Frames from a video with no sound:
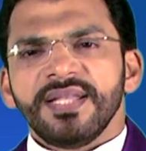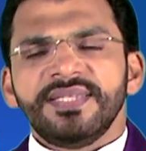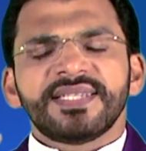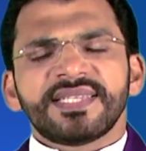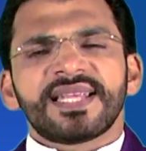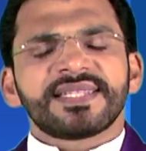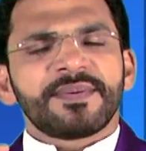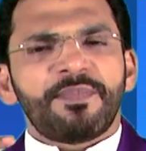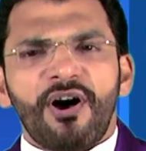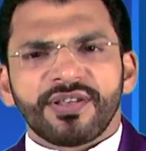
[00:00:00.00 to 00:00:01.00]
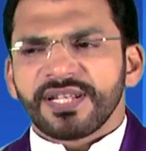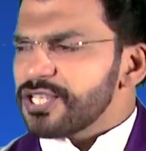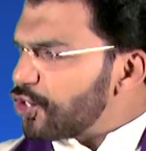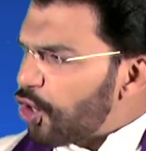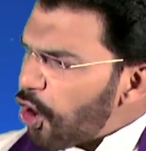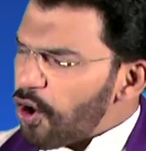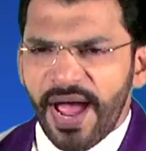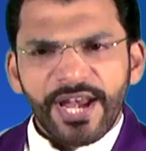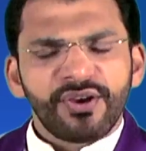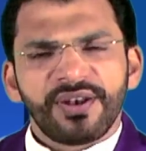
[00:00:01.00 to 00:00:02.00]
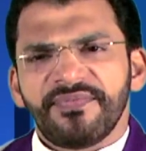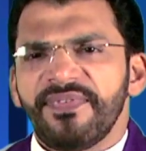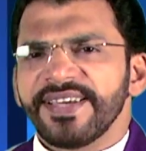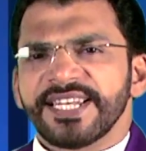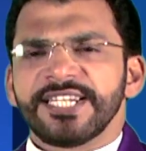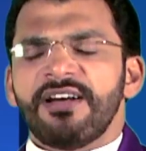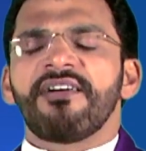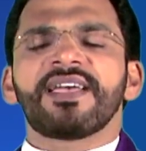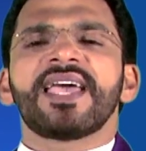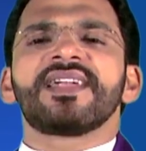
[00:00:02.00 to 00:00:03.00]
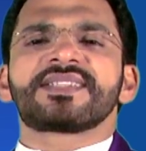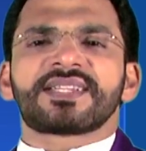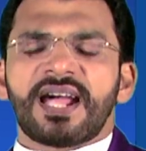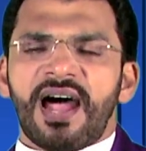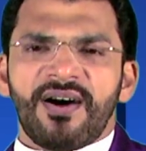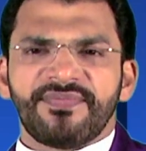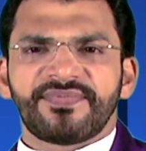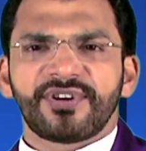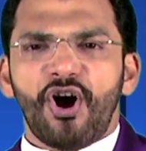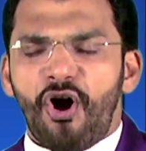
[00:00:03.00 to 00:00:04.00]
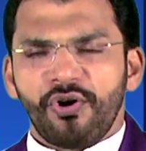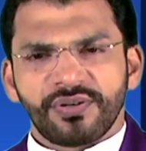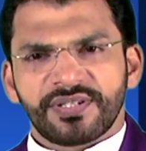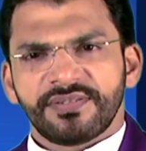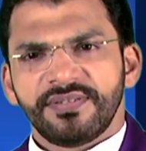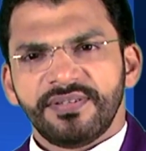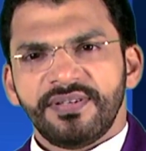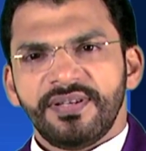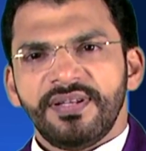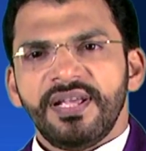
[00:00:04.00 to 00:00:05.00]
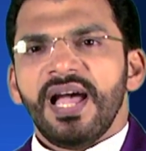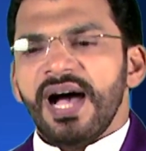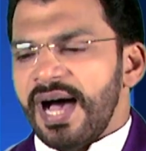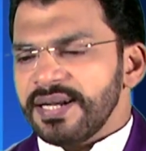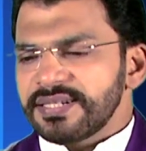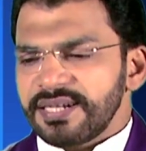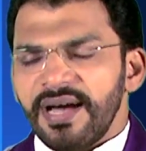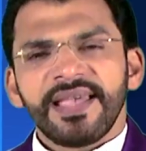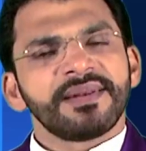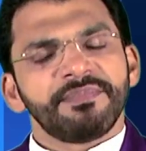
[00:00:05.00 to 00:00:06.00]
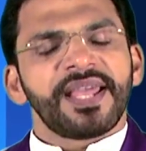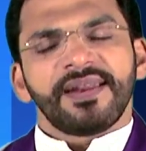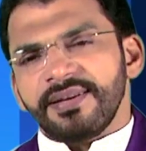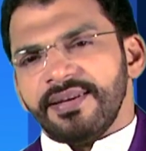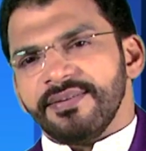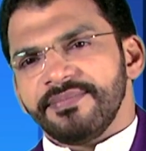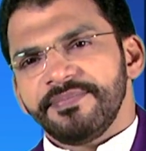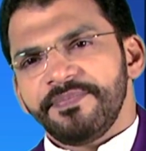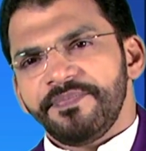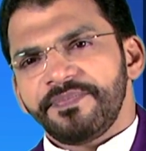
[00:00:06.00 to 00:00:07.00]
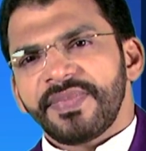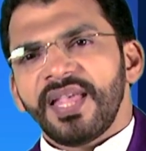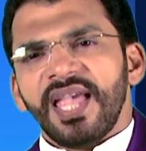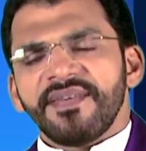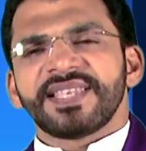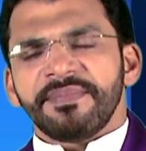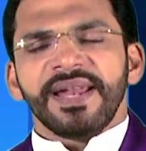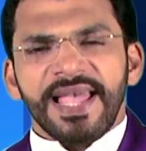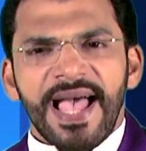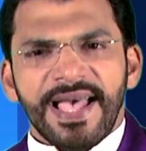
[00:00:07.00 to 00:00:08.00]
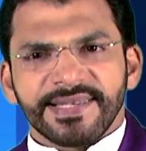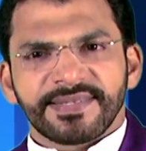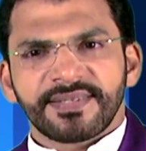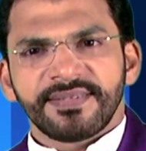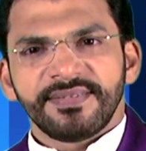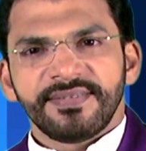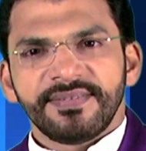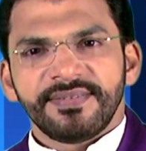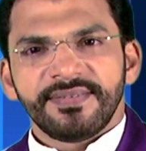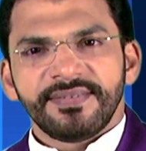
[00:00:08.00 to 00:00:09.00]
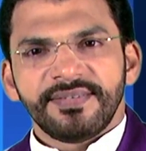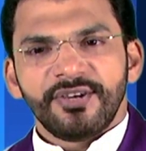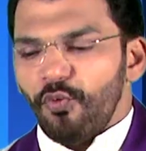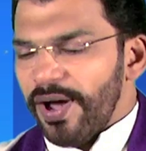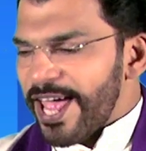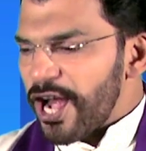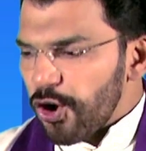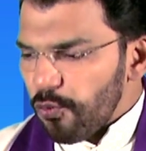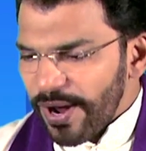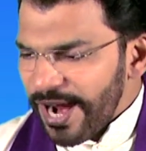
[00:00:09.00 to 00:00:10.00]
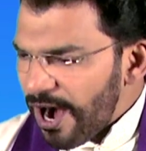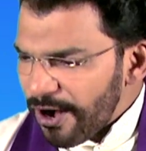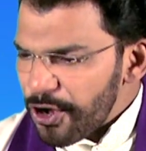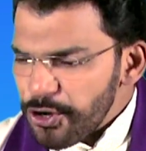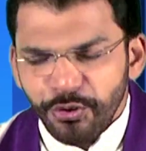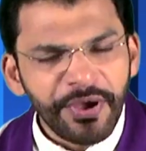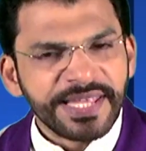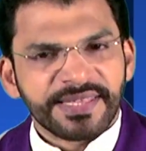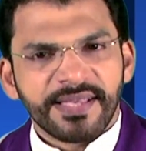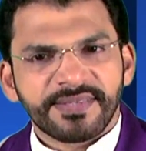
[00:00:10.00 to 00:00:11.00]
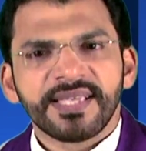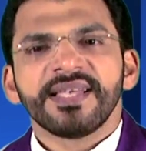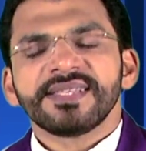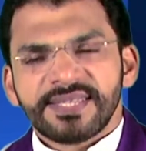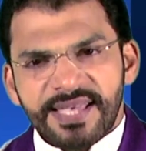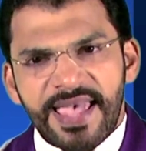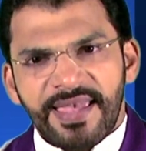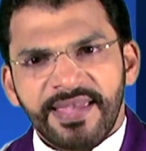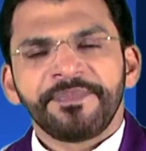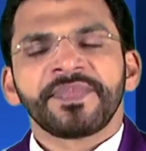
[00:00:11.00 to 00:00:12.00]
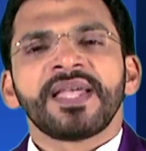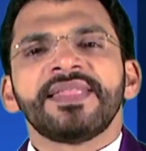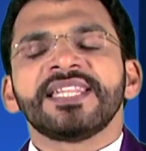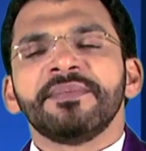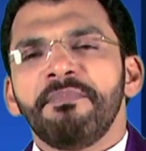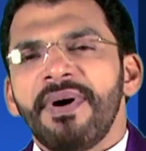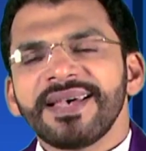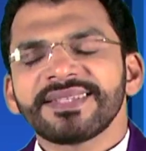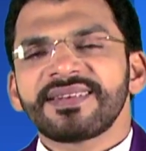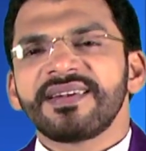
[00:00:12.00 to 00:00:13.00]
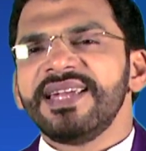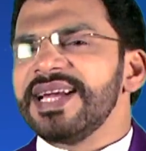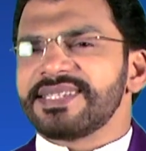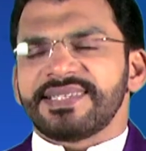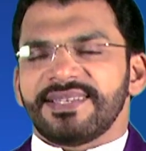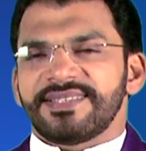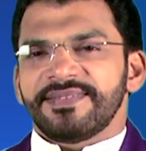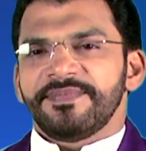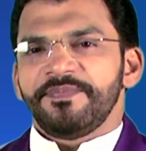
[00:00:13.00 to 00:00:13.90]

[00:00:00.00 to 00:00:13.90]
Jesus says to the apostles, go and you will find a donkey and its calf, colt. Untie and bring it here. If somebody asks, why are you doing this? Say that the master needs it.